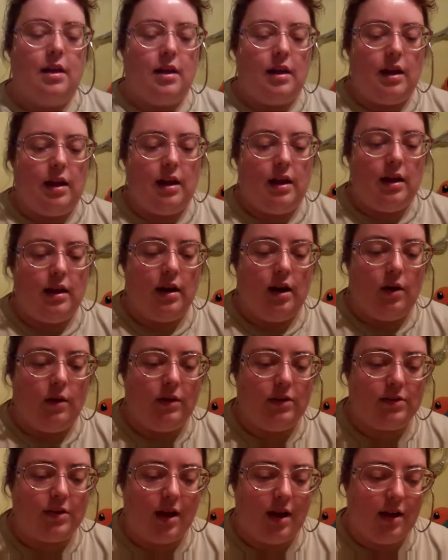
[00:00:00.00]

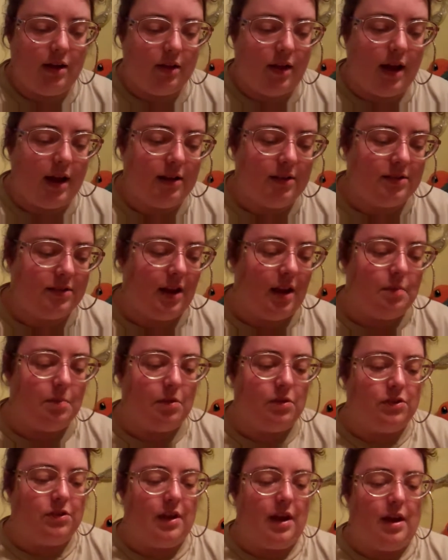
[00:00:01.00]
He's got
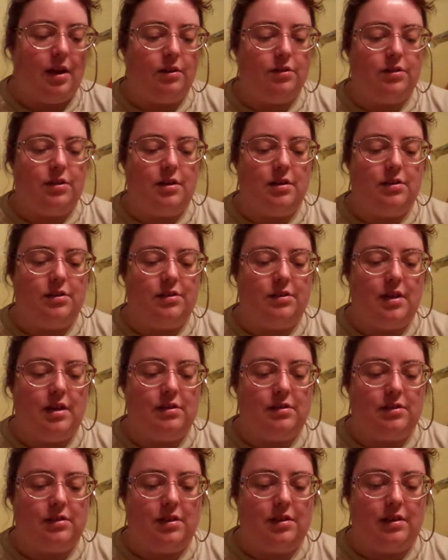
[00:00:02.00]
lightsaber sounds and
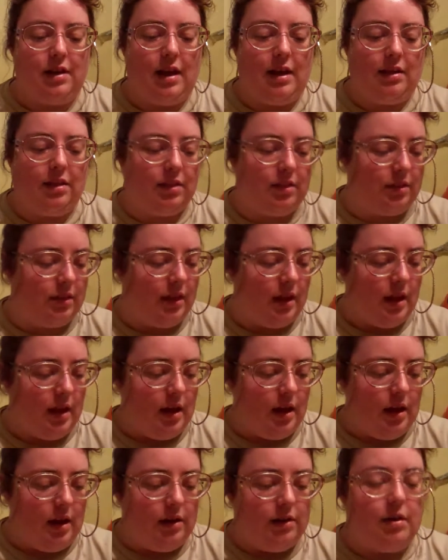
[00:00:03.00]
says the death
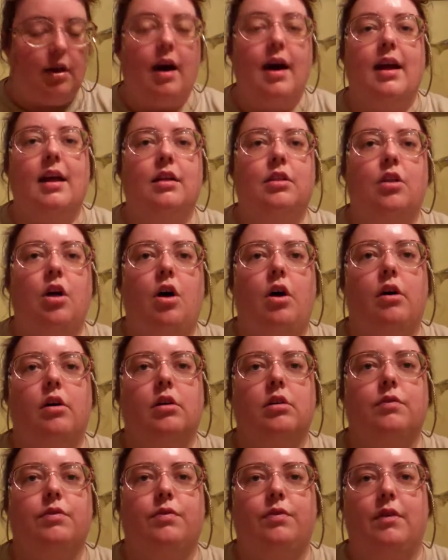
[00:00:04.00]

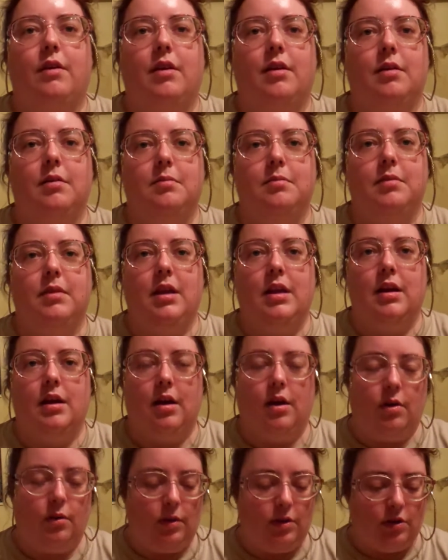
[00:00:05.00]
dialogue from,
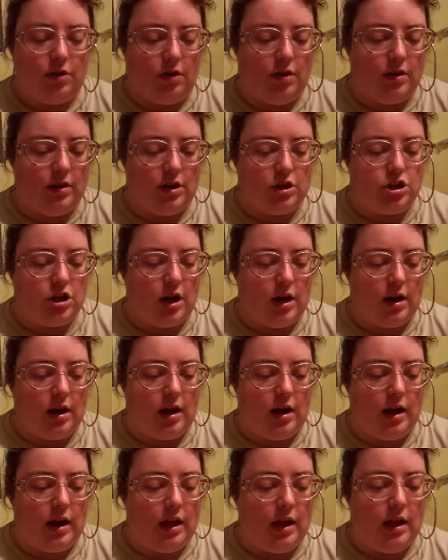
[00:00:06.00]
Return of the
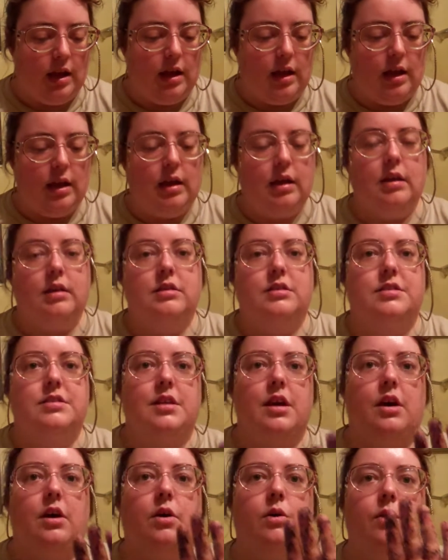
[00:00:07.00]
Jedi.
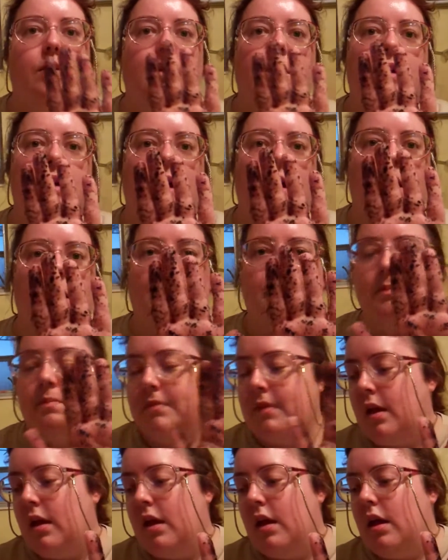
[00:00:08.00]
So,
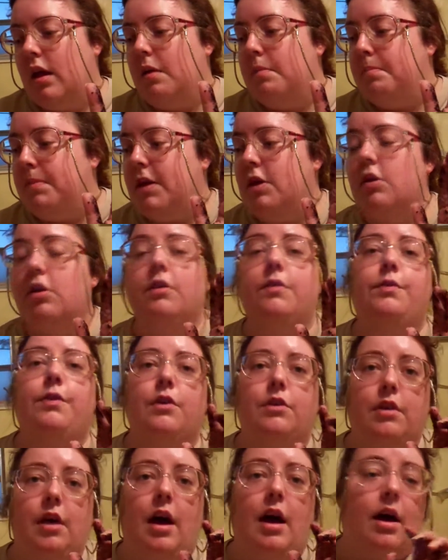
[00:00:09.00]

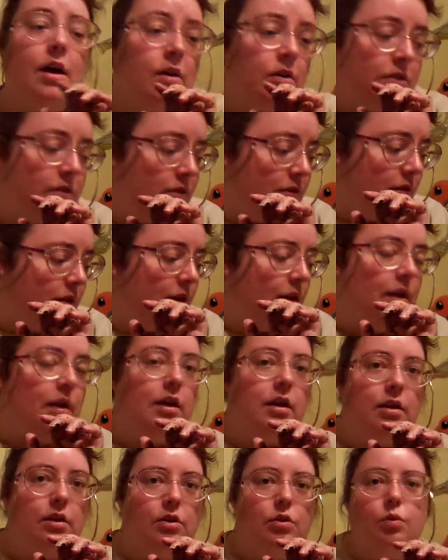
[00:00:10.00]
beautiful dolls,
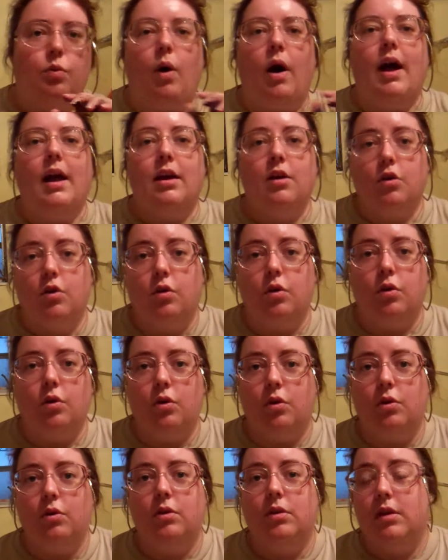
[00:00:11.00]
quite
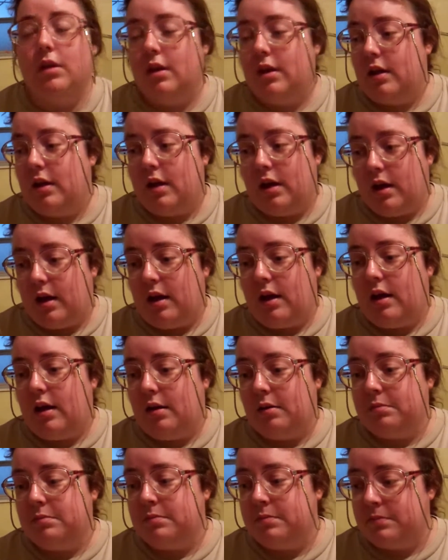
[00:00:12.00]
cool,
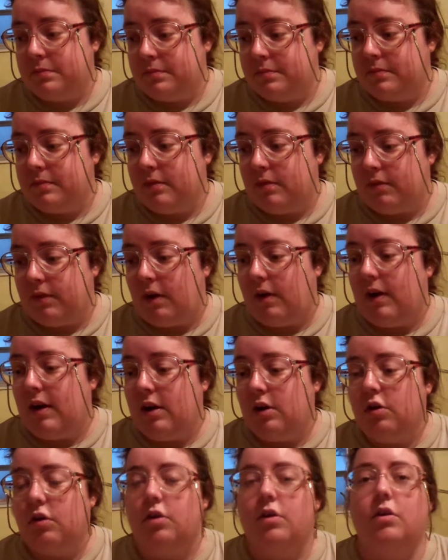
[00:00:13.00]

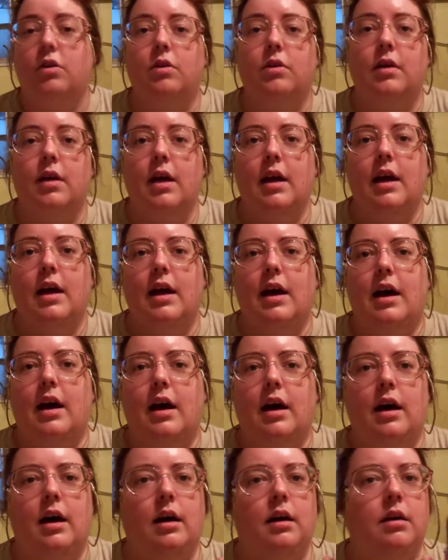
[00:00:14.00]
very cool.
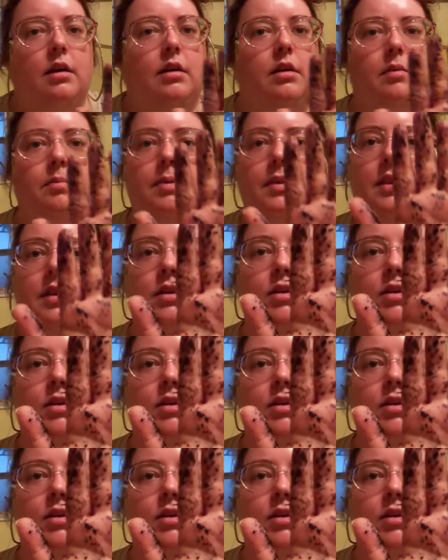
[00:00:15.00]
But the